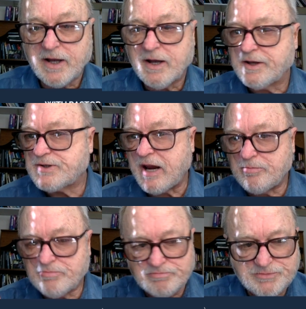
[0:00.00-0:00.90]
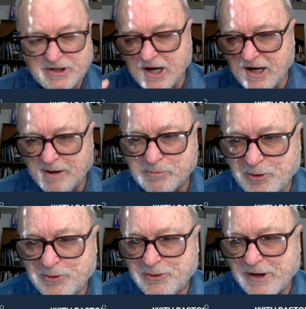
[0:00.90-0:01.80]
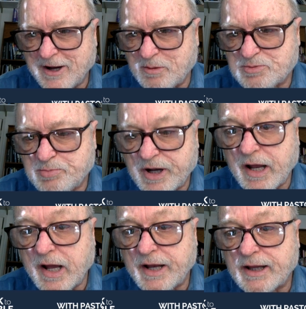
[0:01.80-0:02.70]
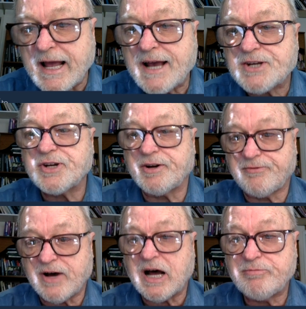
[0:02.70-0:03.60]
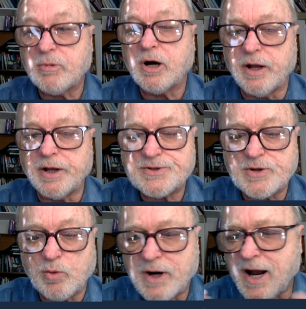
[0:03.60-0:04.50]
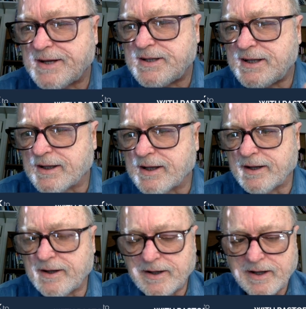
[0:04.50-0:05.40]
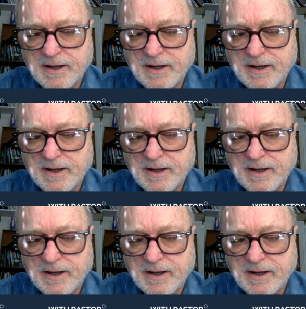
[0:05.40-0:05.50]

Same mm-hmm. time, both times. But uh, it lasted five months. So what I did... Mm-hmm.